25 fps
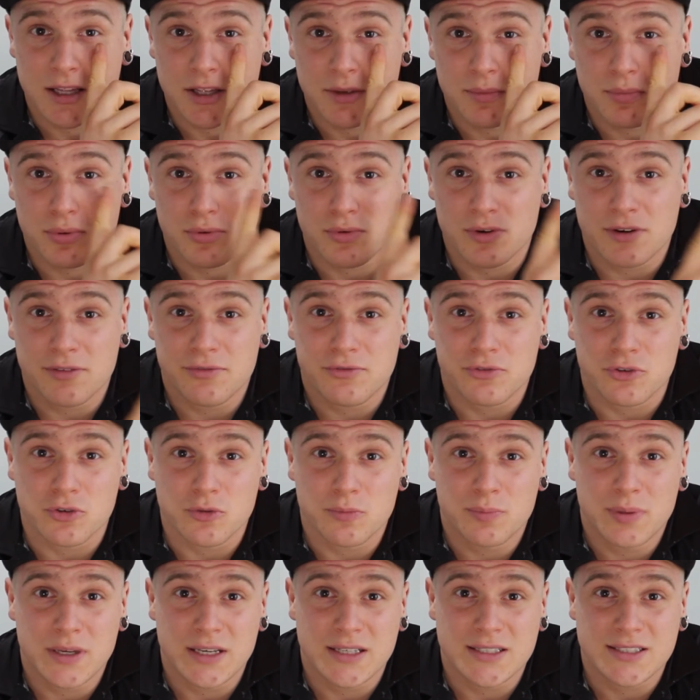and your
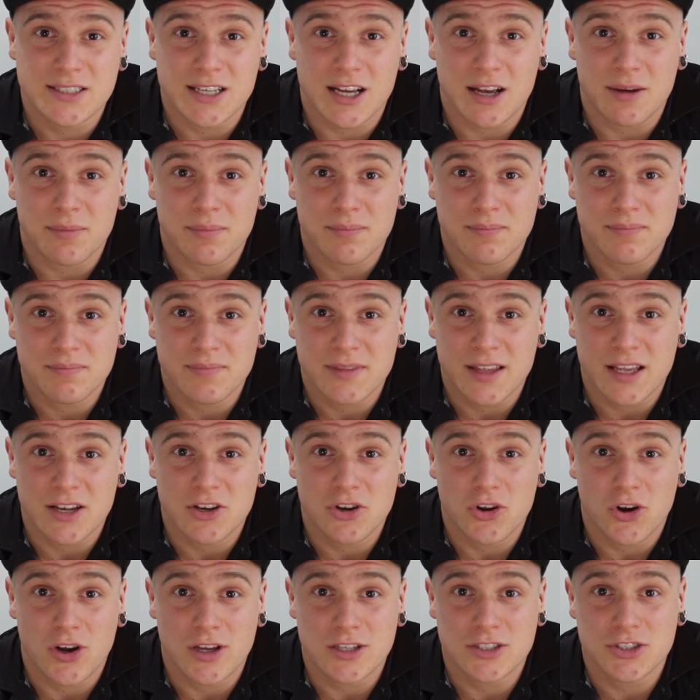peripheral picks up that
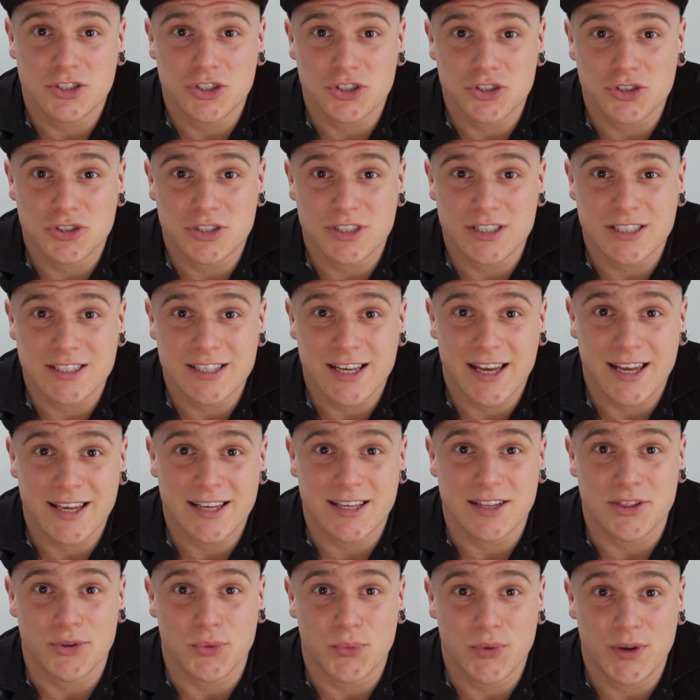nice juicy
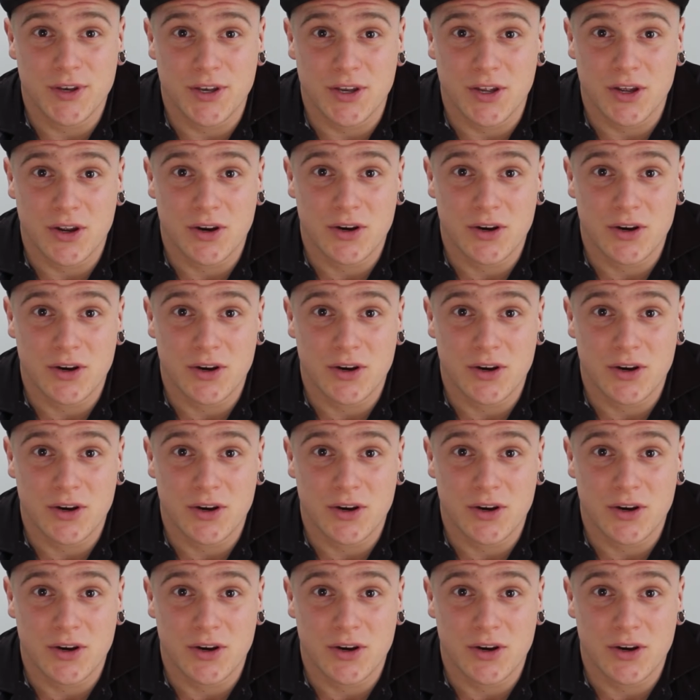cake in the window,